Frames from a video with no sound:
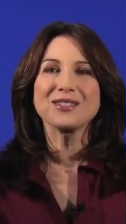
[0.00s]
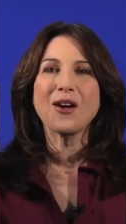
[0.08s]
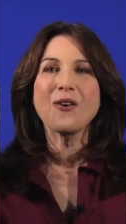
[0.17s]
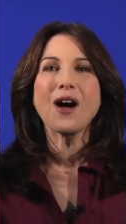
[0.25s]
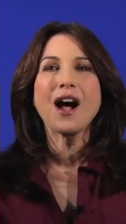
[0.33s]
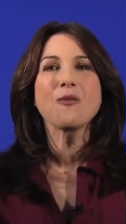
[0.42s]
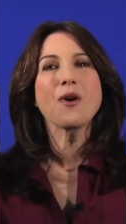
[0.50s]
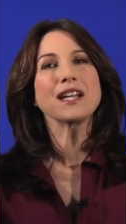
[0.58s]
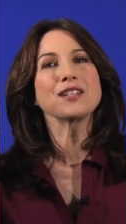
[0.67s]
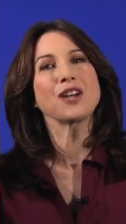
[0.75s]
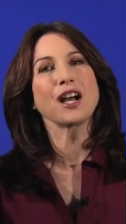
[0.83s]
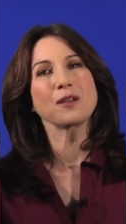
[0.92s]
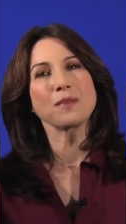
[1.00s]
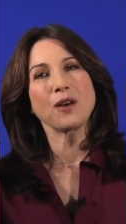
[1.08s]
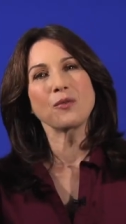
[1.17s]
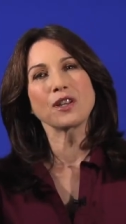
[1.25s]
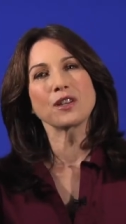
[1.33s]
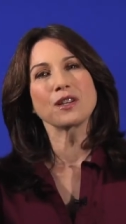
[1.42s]
So I want to talk
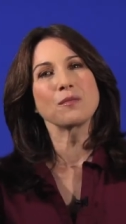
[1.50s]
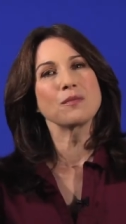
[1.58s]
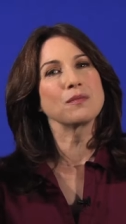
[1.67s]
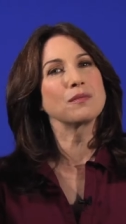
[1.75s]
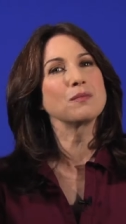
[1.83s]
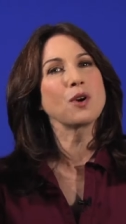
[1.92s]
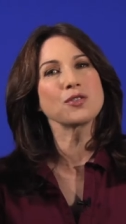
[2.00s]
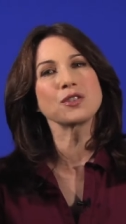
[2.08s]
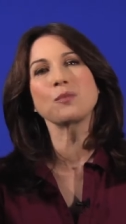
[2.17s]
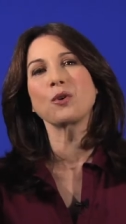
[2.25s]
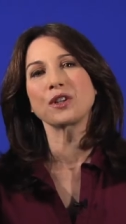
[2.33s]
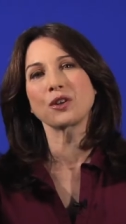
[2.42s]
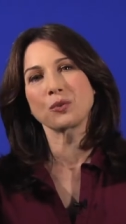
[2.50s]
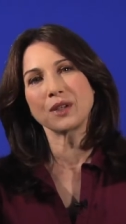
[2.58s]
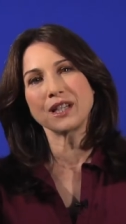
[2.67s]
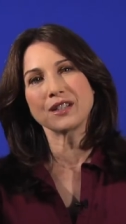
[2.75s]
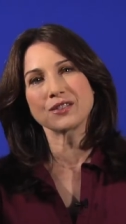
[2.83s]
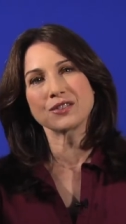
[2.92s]
about one of the most important
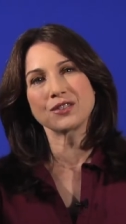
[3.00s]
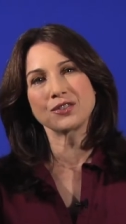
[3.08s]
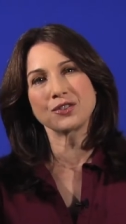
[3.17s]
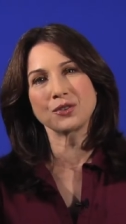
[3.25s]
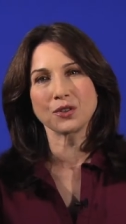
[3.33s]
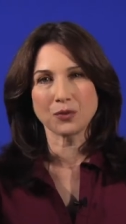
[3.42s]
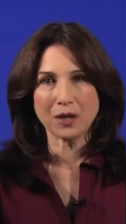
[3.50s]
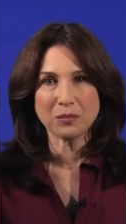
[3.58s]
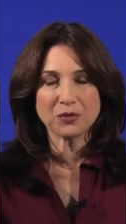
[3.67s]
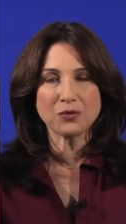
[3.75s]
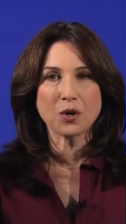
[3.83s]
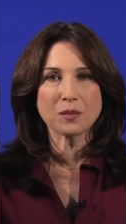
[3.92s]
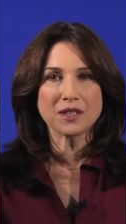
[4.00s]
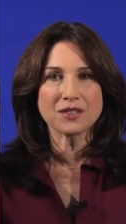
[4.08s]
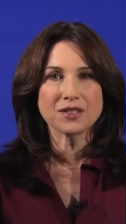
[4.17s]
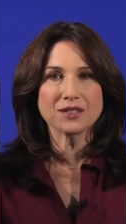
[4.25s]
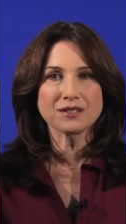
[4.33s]
ingredients to a great performance.